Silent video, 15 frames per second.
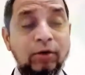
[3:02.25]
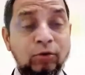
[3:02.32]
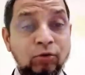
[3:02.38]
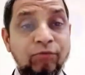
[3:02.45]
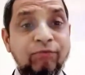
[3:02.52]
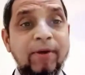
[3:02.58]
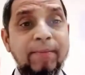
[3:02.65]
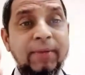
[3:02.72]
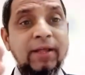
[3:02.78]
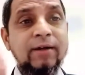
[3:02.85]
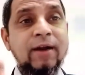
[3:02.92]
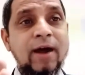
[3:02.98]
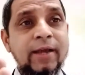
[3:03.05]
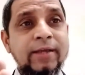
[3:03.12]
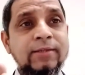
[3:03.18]
to
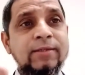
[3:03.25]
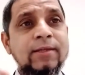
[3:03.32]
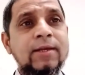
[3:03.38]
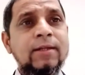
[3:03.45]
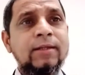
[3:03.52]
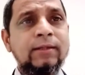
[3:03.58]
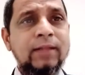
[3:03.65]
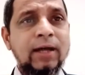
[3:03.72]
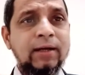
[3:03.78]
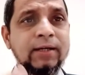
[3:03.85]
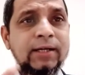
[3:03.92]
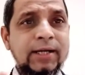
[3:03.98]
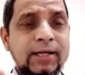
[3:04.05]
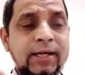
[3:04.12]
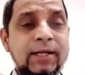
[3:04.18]
familiarize the
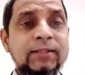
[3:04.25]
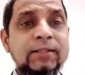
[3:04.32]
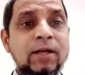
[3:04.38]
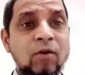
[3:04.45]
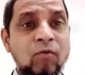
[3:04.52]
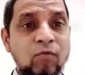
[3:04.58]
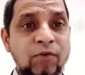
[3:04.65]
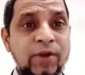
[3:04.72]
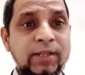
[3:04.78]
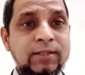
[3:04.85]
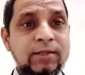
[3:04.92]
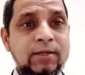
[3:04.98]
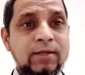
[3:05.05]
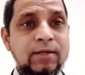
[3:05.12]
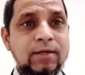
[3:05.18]
readers with